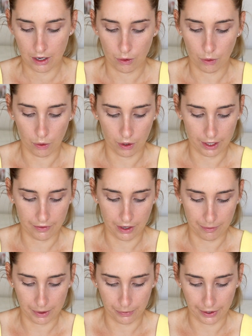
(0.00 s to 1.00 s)
or if I've
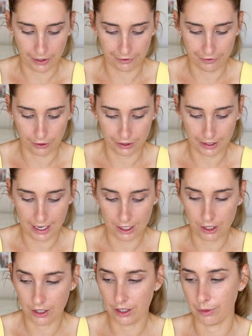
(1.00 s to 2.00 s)
been wearing false
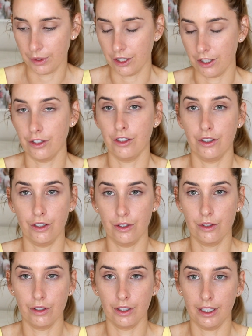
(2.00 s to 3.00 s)
lashes, which is
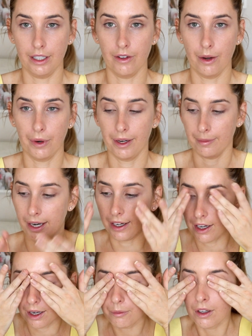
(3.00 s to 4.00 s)
usually if I'm wearing
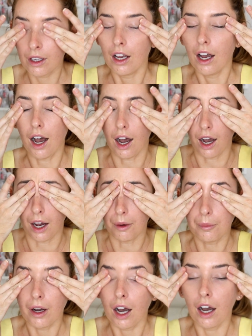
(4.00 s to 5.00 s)
makeup,
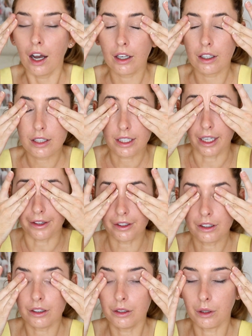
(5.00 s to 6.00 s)
to get the
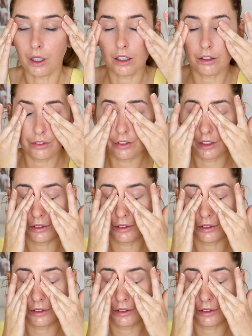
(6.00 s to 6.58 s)
glue off.